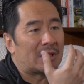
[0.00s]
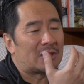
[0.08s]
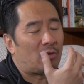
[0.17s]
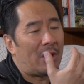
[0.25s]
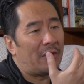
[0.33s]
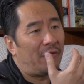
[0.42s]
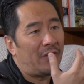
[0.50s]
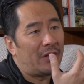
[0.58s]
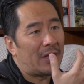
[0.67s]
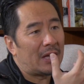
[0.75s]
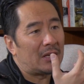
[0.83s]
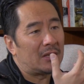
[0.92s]
this great fear
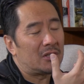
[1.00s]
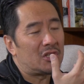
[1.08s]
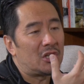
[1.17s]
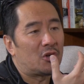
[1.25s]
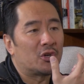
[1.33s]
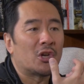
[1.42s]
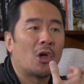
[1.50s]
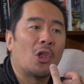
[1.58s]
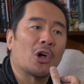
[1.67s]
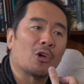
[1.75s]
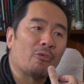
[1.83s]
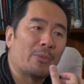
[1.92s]
that she could no
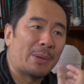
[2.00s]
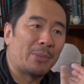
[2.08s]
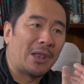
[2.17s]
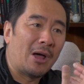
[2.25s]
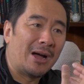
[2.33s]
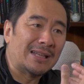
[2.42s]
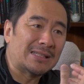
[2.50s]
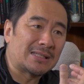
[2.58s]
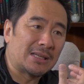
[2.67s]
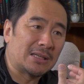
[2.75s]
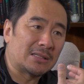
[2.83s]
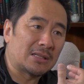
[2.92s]
longer remember lines
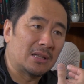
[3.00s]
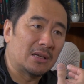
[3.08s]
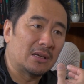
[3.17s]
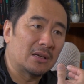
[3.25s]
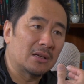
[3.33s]
easily.